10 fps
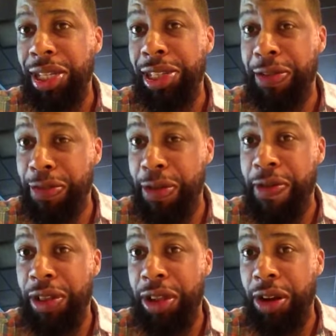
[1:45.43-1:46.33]
to Food
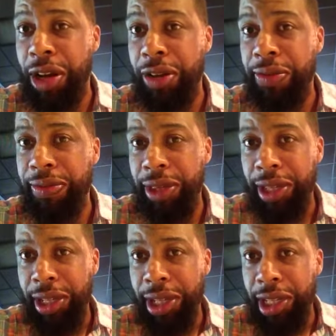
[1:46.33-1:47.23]
for Thought
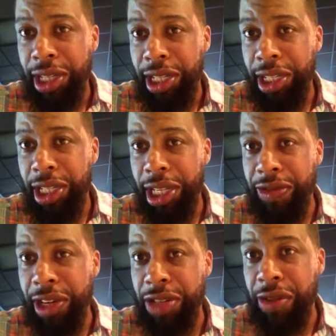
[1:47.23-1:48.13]
just
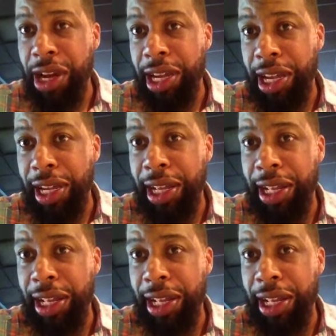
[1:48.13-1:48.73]
for this right here.